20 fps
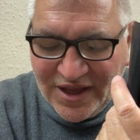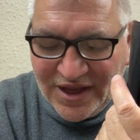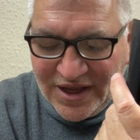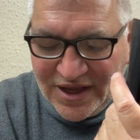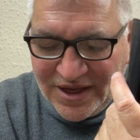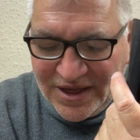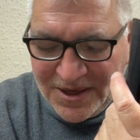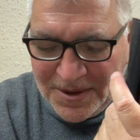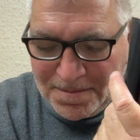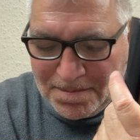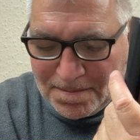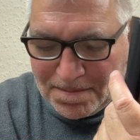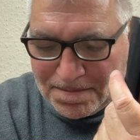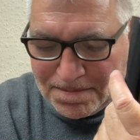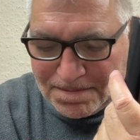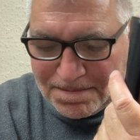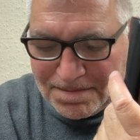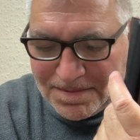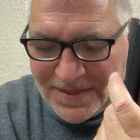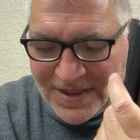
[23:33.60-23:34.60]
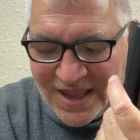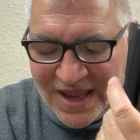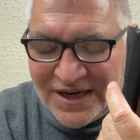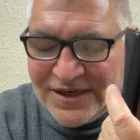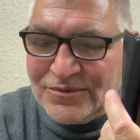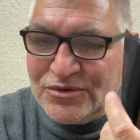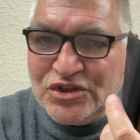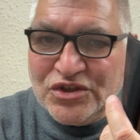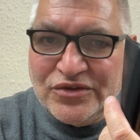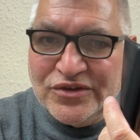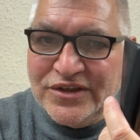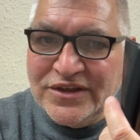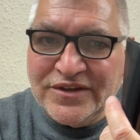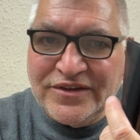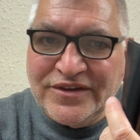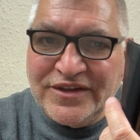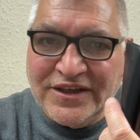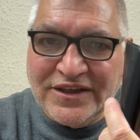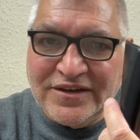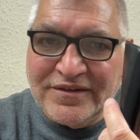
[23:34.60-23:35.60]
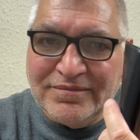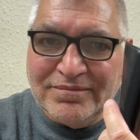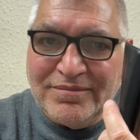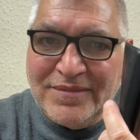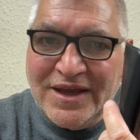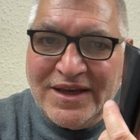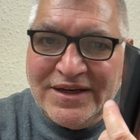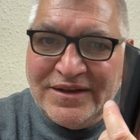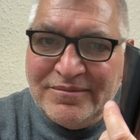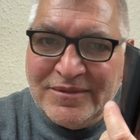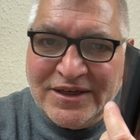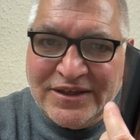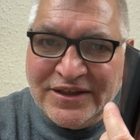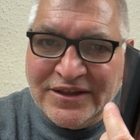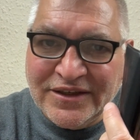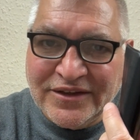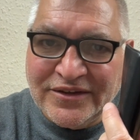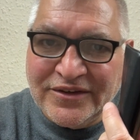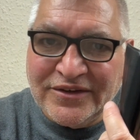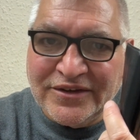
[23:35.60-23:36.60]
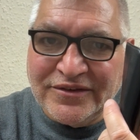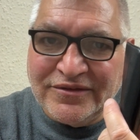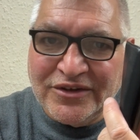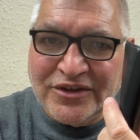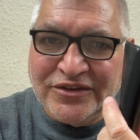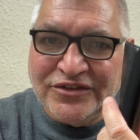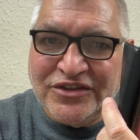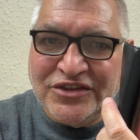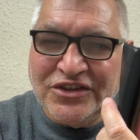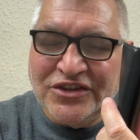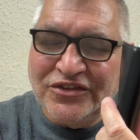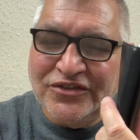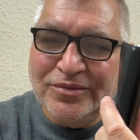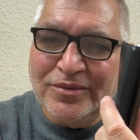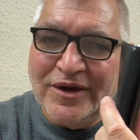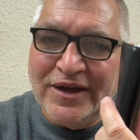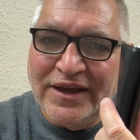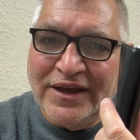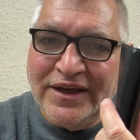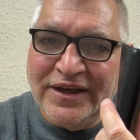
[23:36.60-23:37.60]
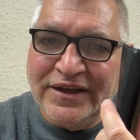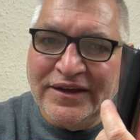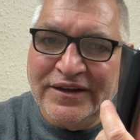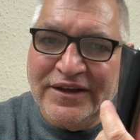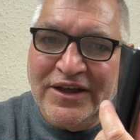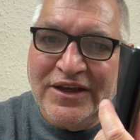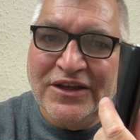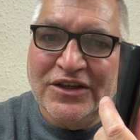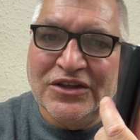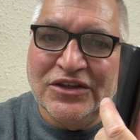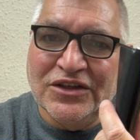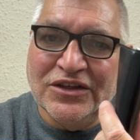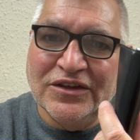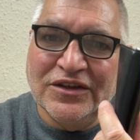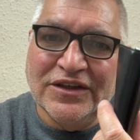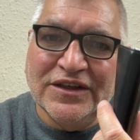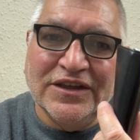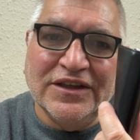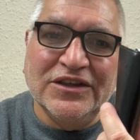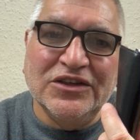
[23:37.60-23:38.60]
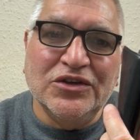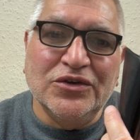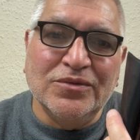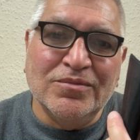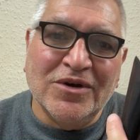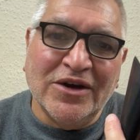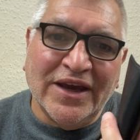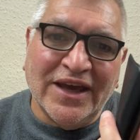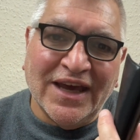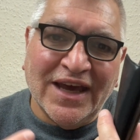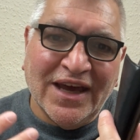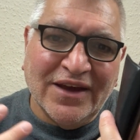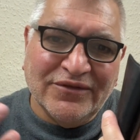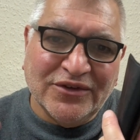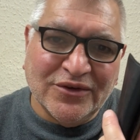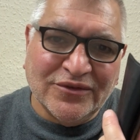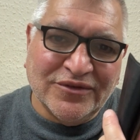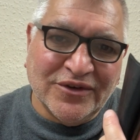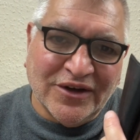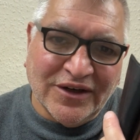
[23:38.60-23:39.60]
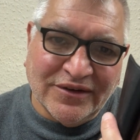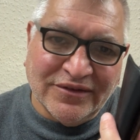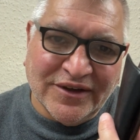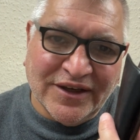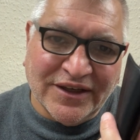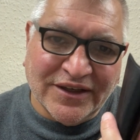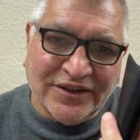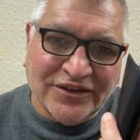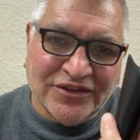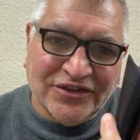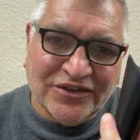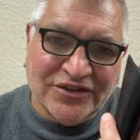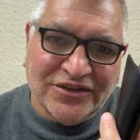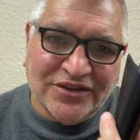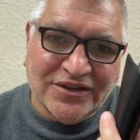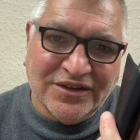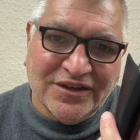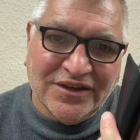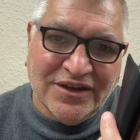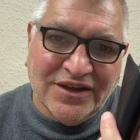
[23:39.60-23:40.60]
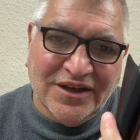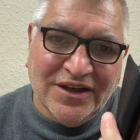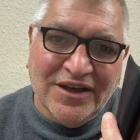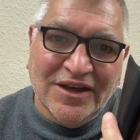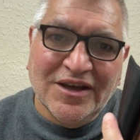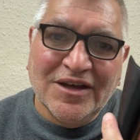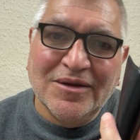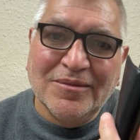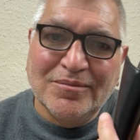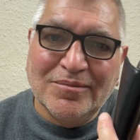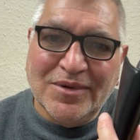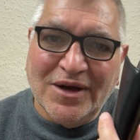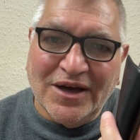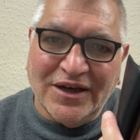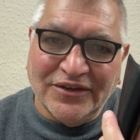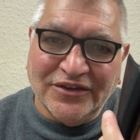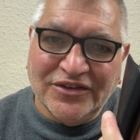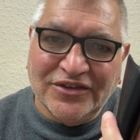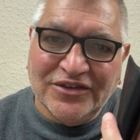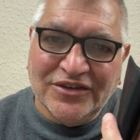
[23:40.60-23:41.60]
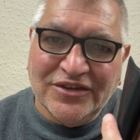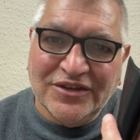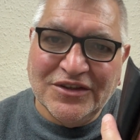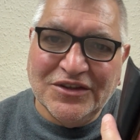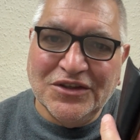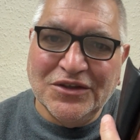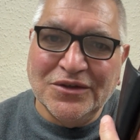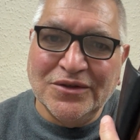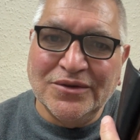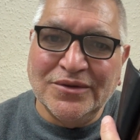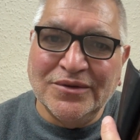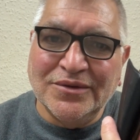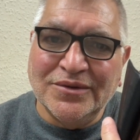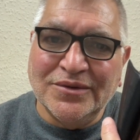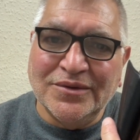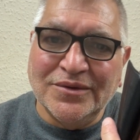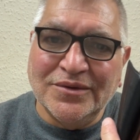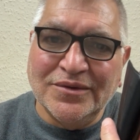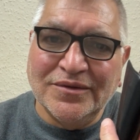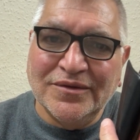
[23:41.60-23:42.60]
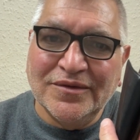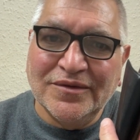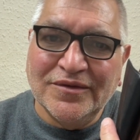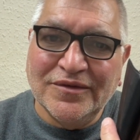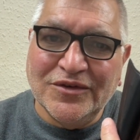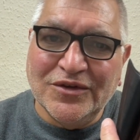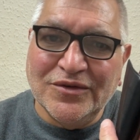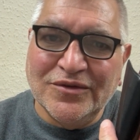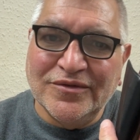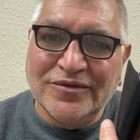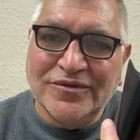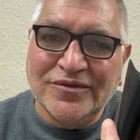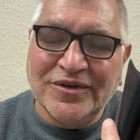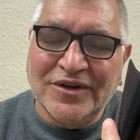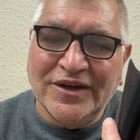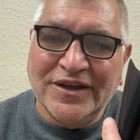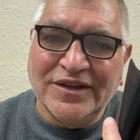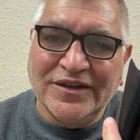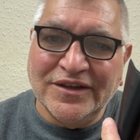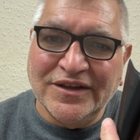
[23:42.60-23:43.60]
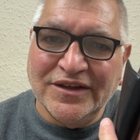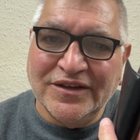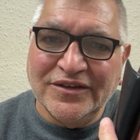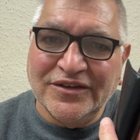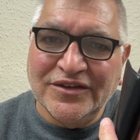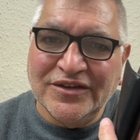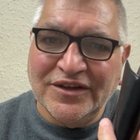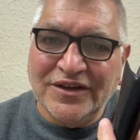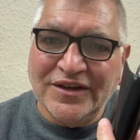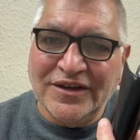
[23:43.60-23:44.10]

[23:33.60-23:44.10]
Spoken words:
And I'm sure you can think of many other advantages where you might have your filofax, but you find it